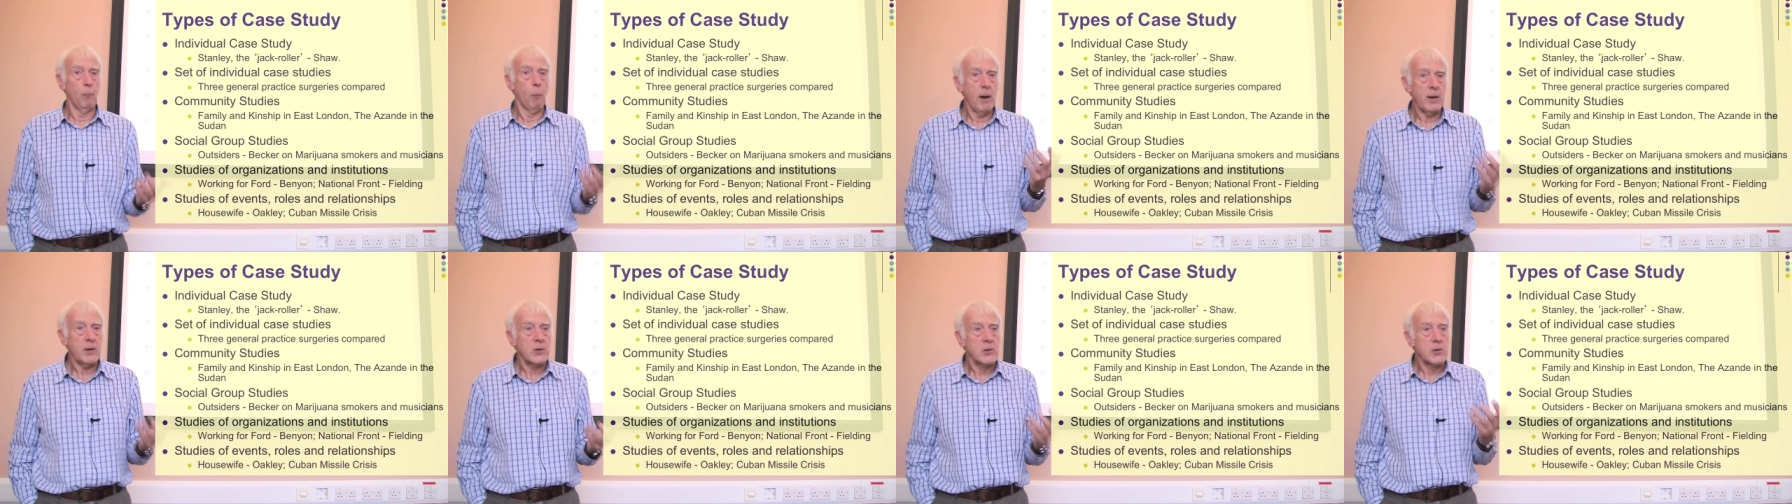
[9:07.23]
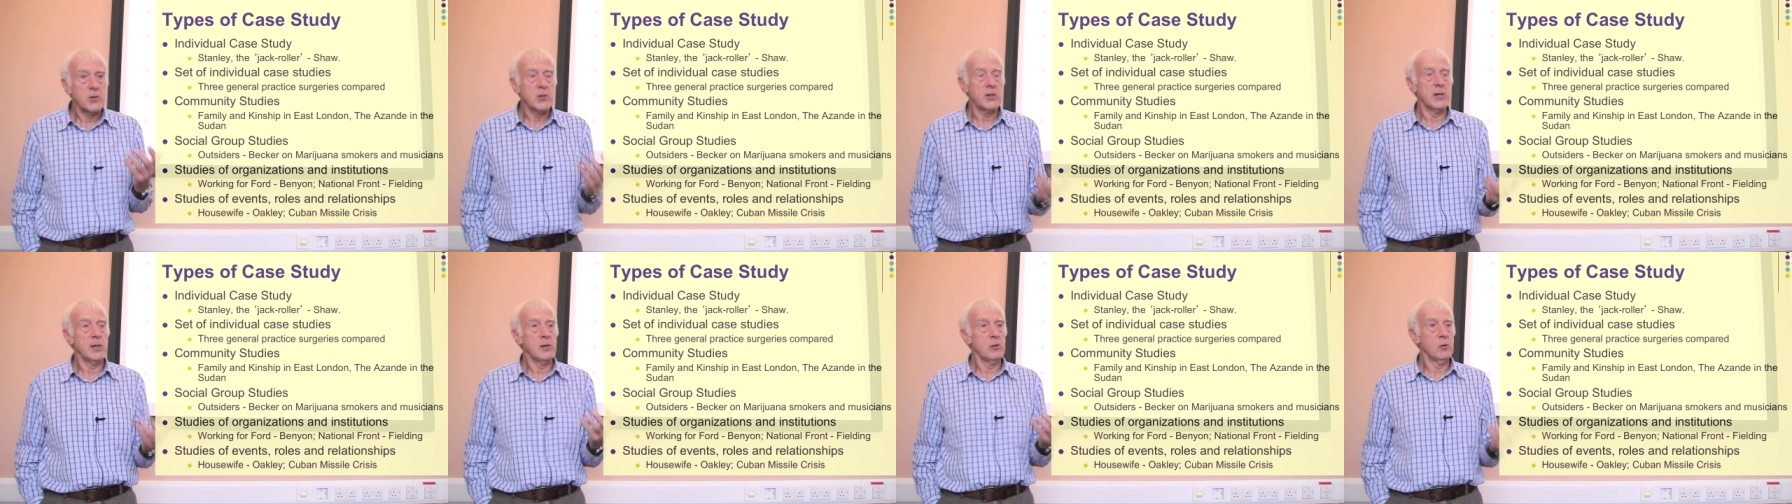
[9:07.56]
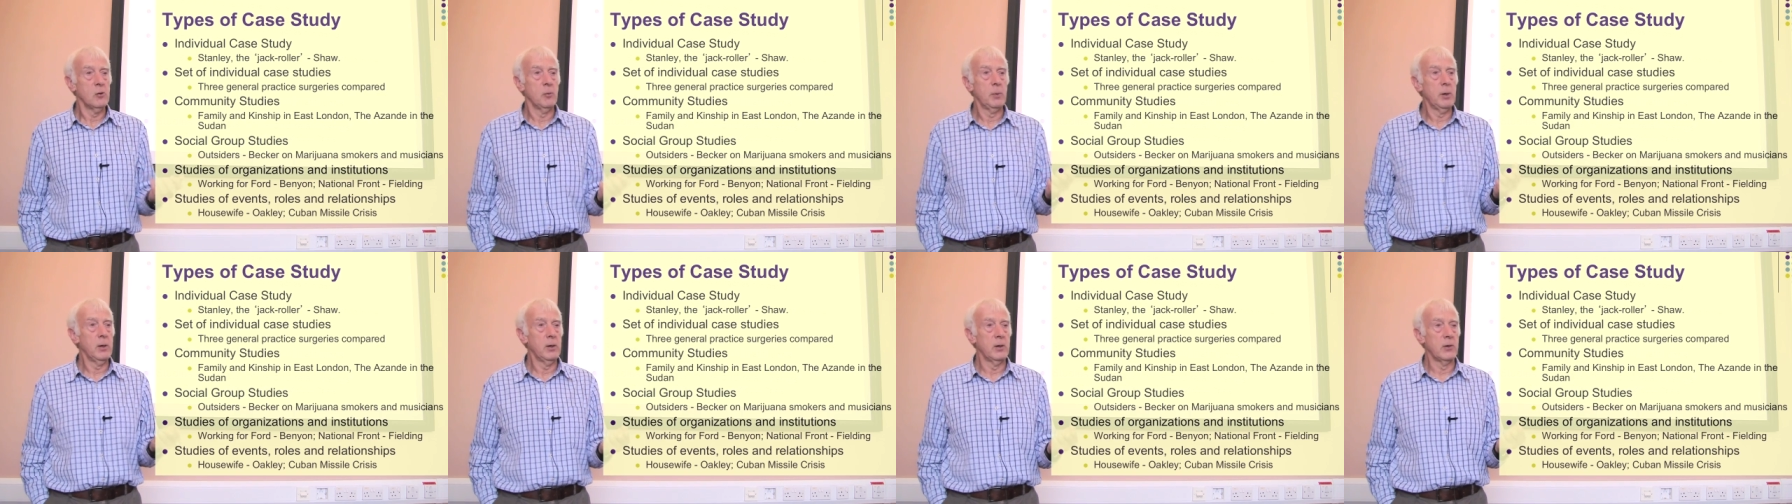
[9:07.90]
one
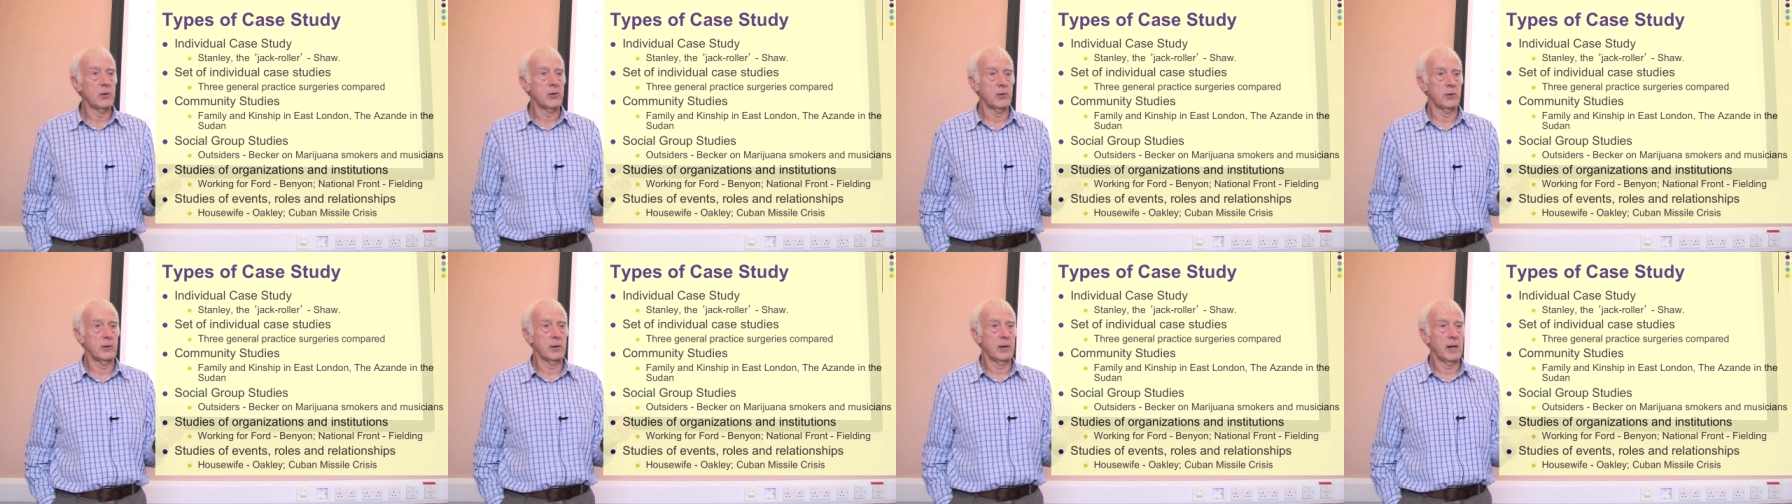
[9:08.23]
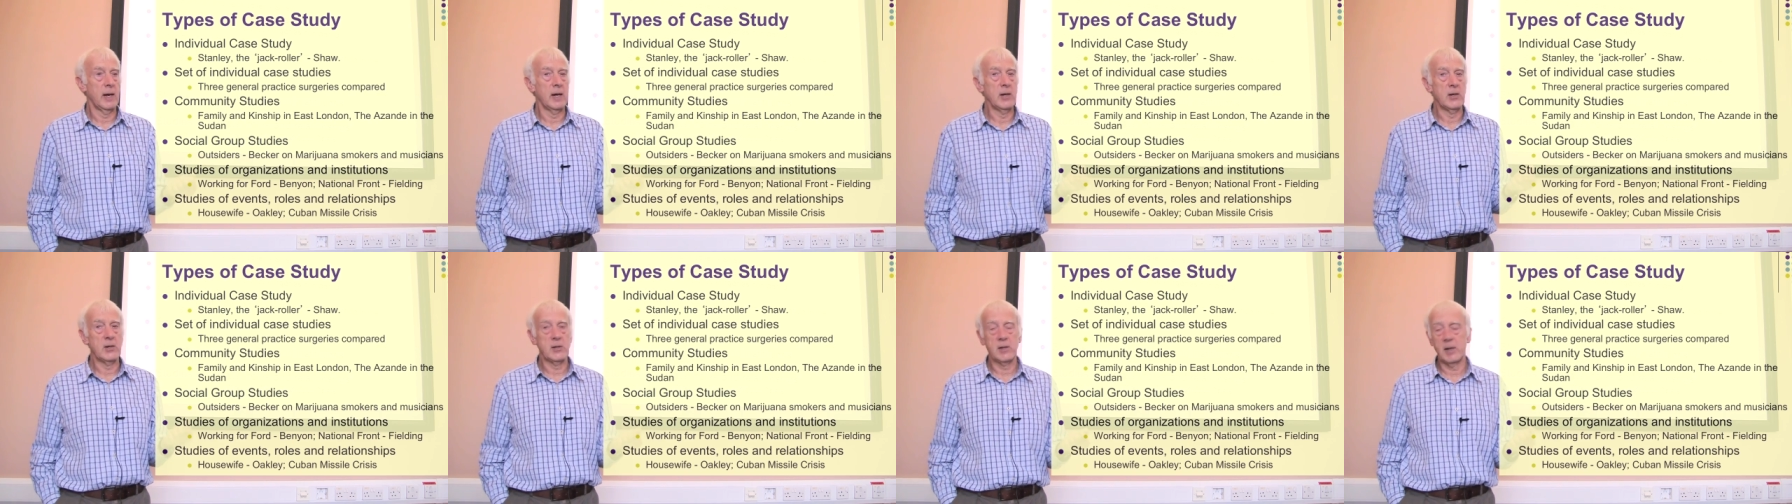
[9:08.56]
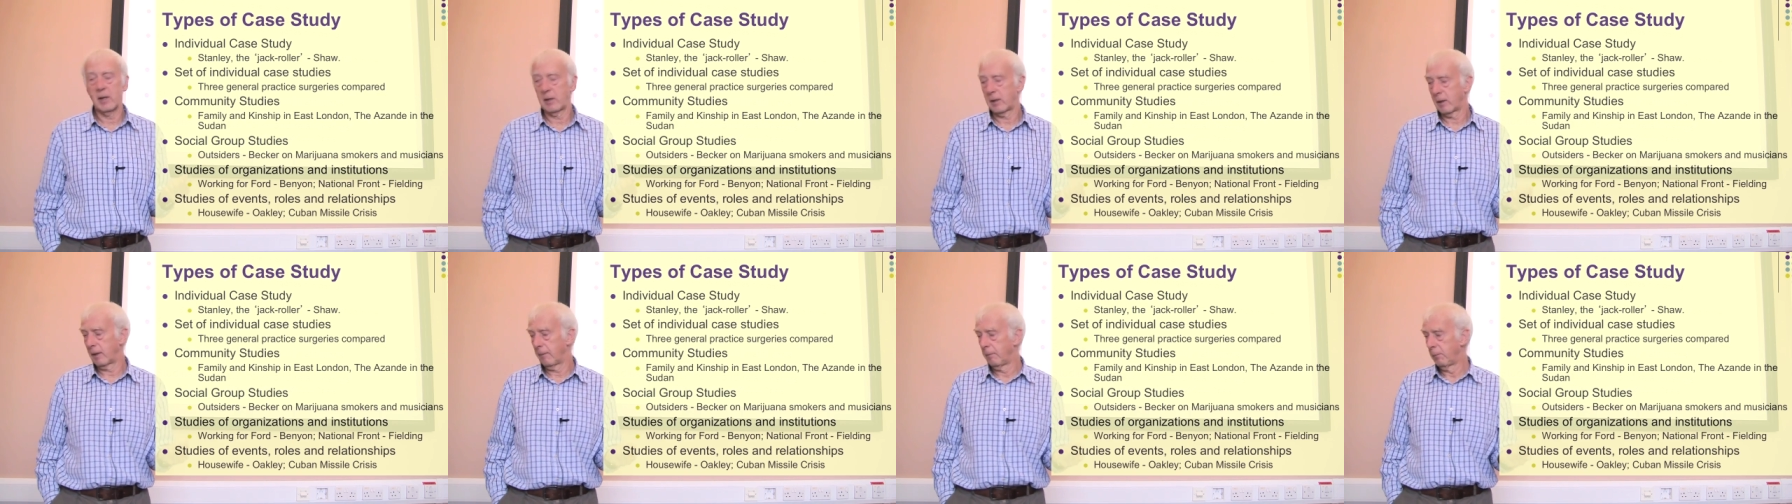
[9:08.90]
single person case
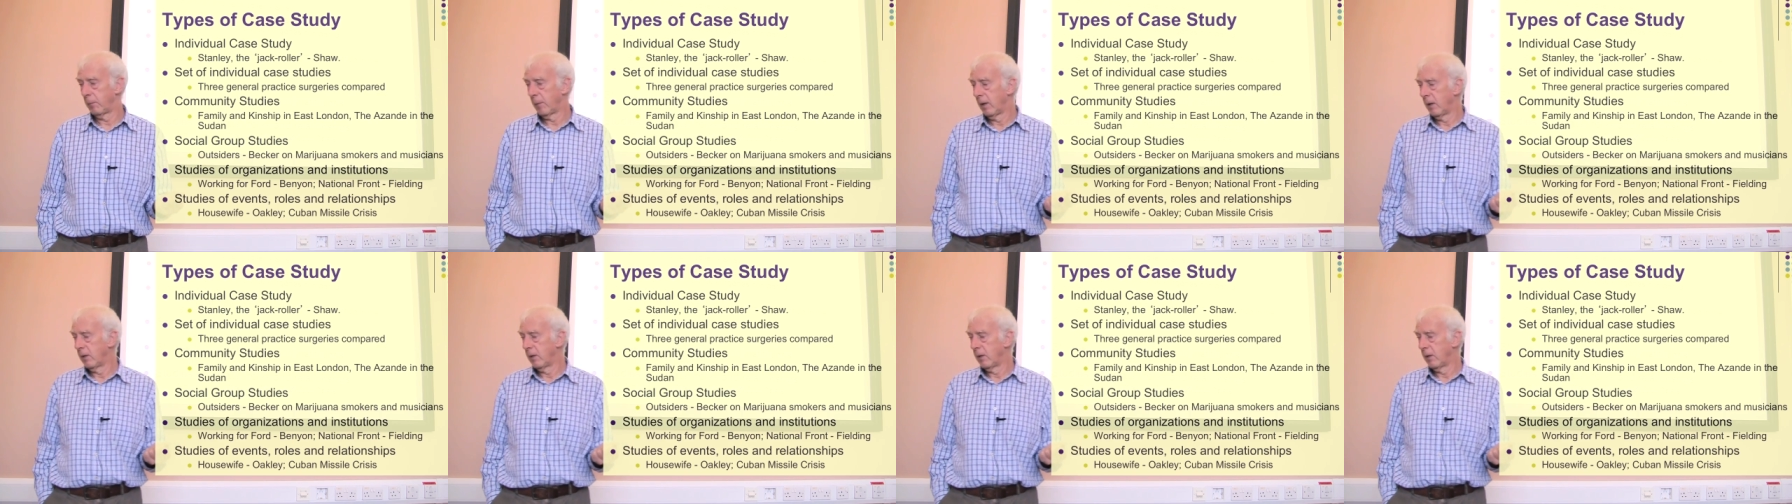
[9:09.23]
study.